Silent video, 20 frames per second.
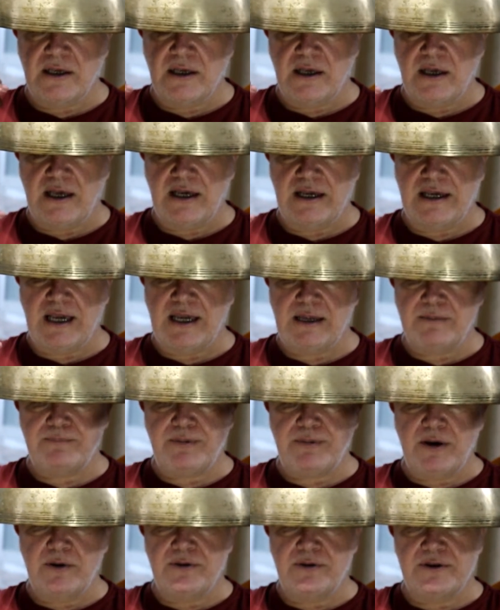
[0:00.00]
again
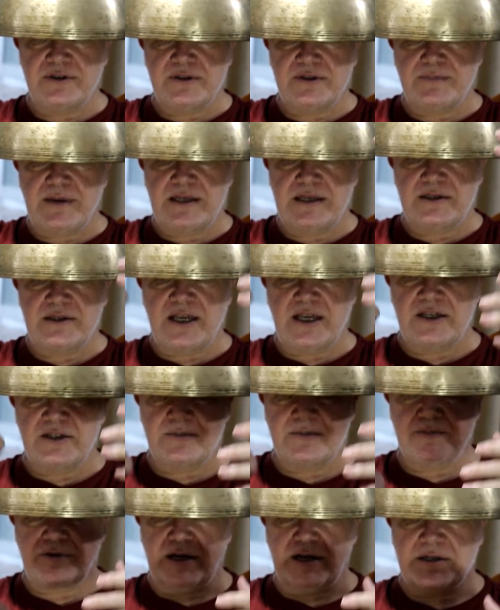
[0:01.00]
both as a
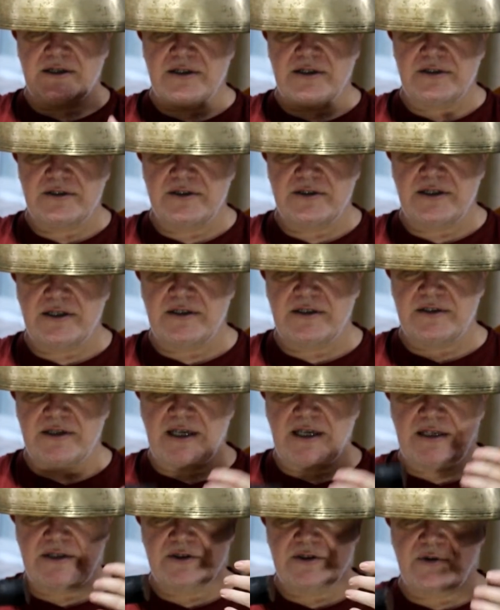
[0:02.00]
meditation practice.
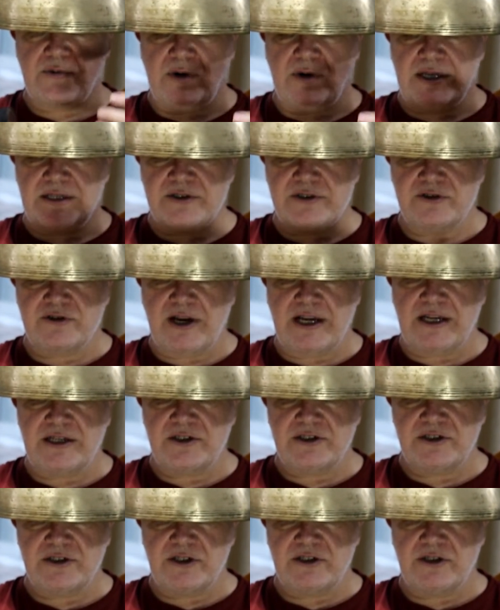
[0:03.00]
It's quite
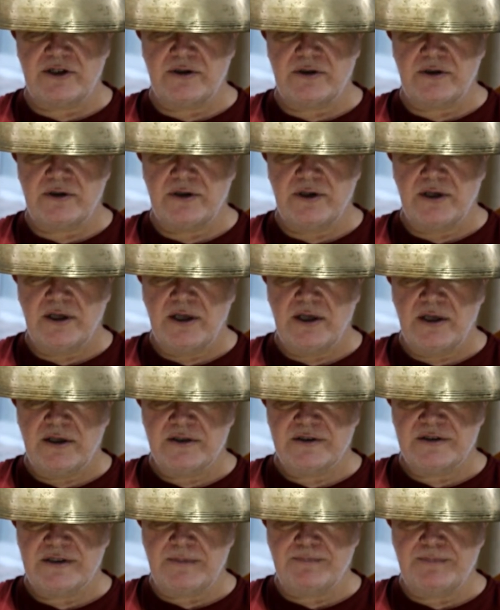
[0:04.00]
strange to do.
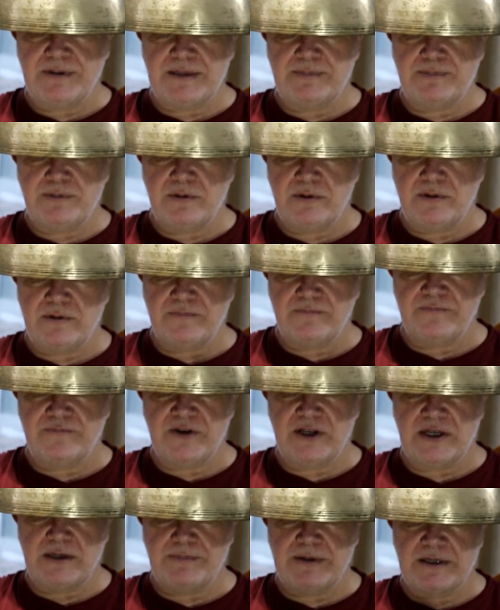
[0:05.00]
Some people
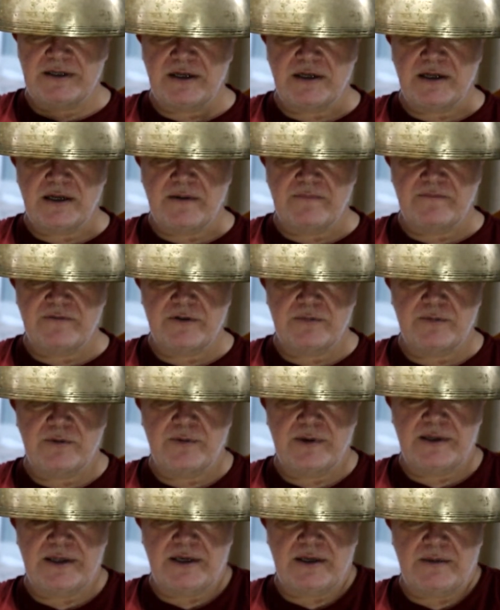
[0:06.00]
feel a bit uncomfortable
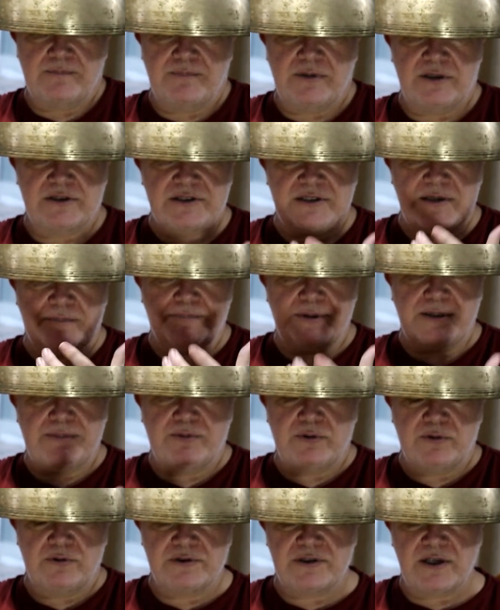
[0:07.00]
with it, but some
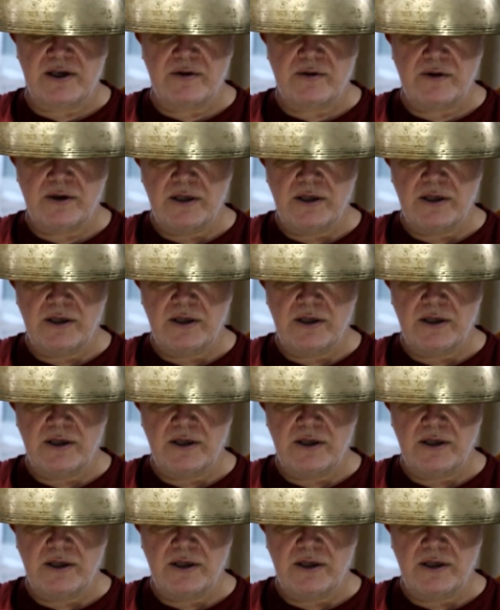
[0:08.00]
people also